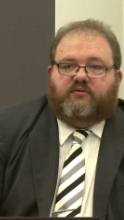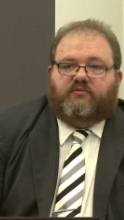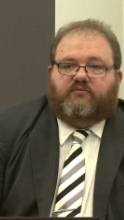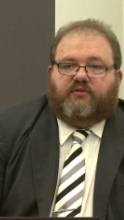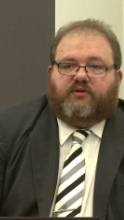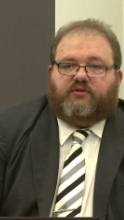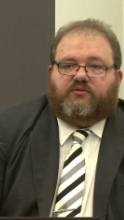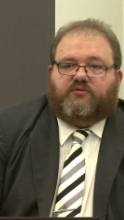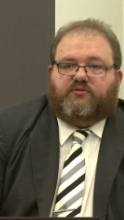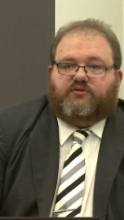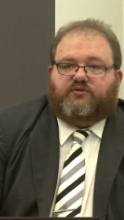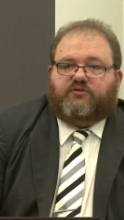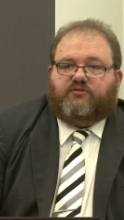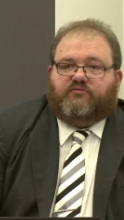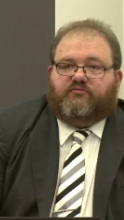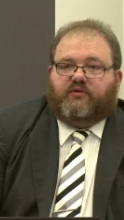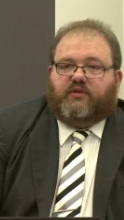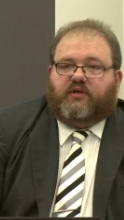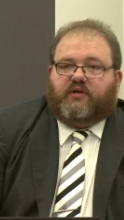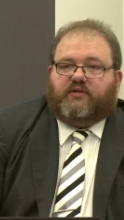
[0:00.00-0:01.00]
records
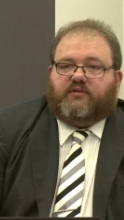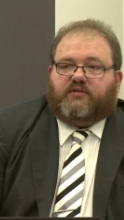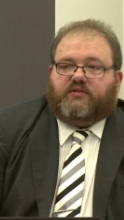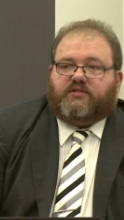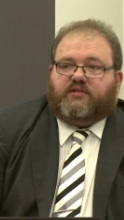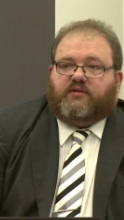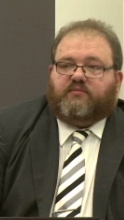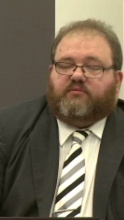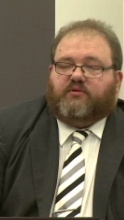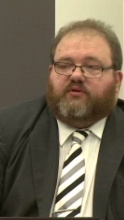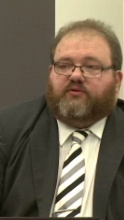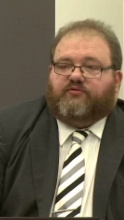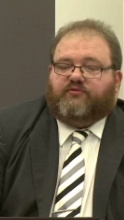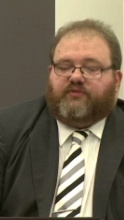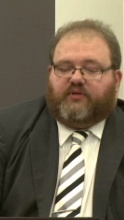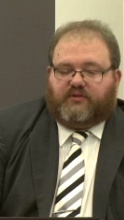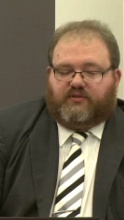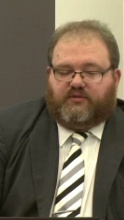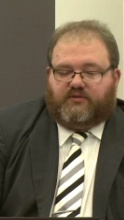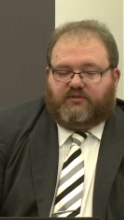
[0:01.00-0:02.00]
related to
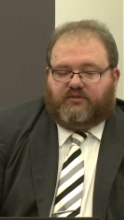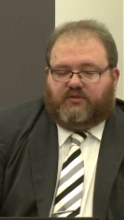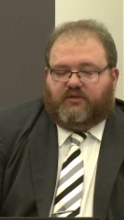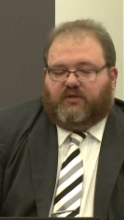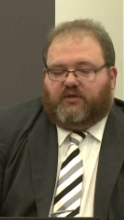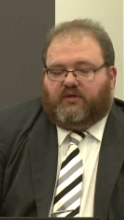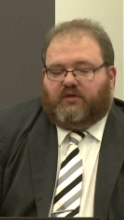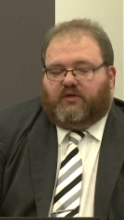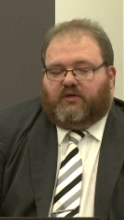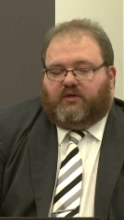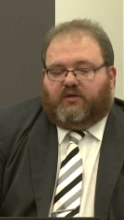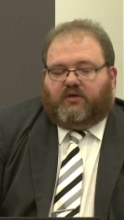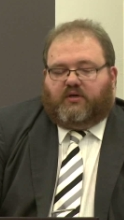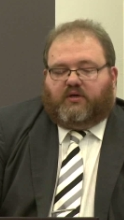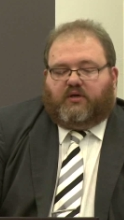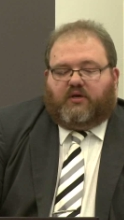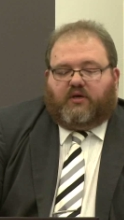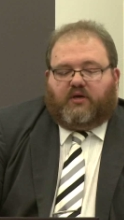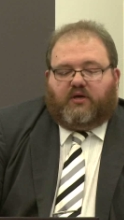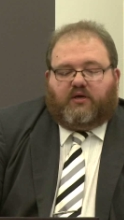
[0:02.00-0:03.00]
subcontractors,
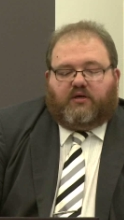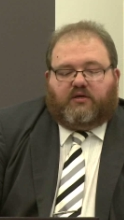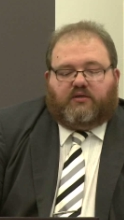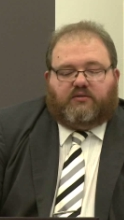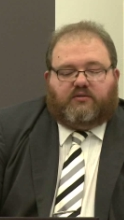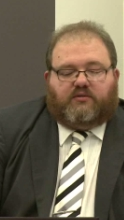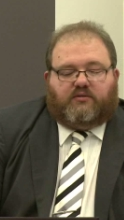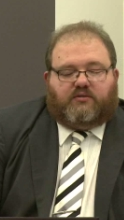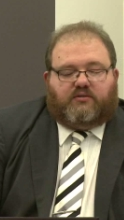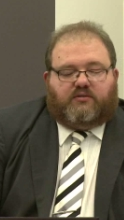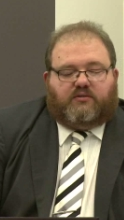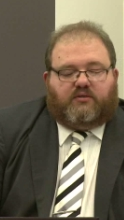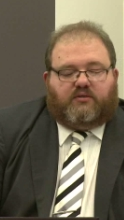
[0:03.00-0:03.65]
and